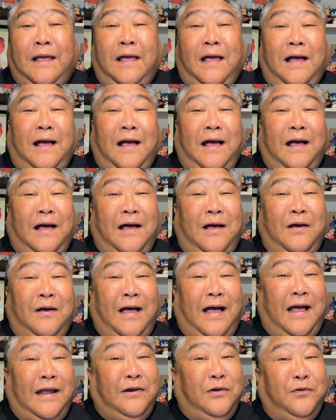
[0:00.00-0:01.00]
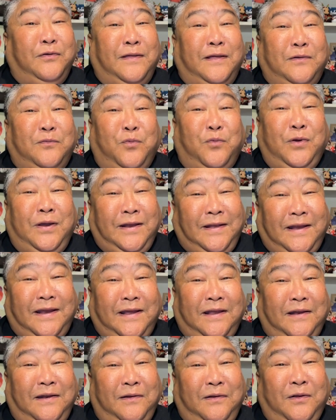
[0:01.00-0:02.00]
I know that we
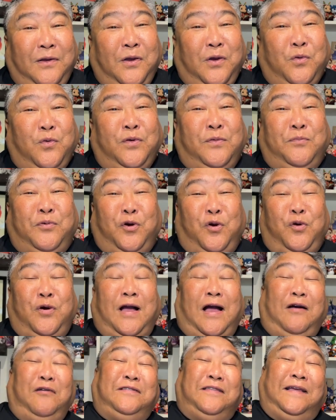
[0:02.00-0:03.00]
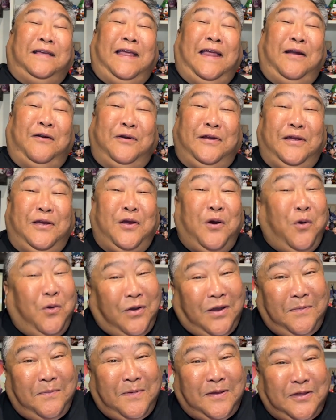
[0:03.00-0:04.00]
did. We broke out the
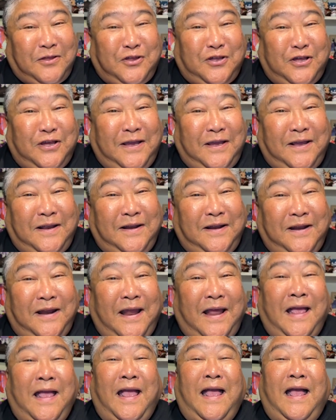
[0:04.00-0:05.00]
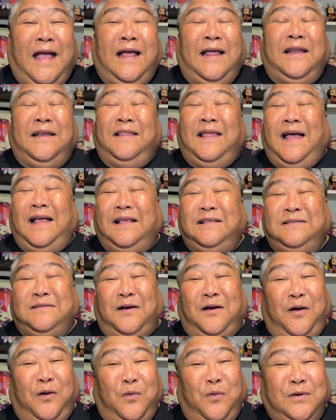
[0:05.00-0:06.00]
karaoke machine, and that's
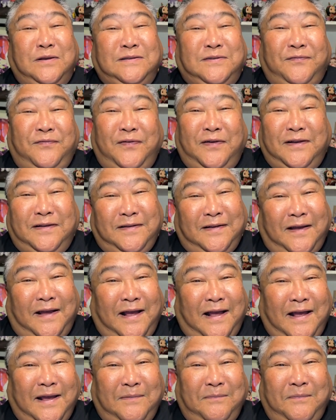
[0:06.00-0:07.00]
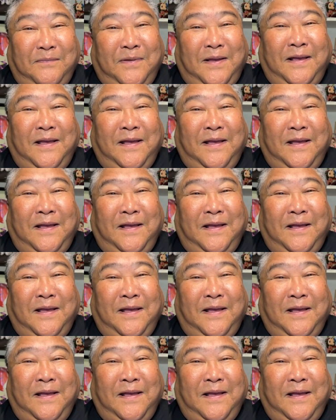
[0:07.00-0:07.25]
always a fun time.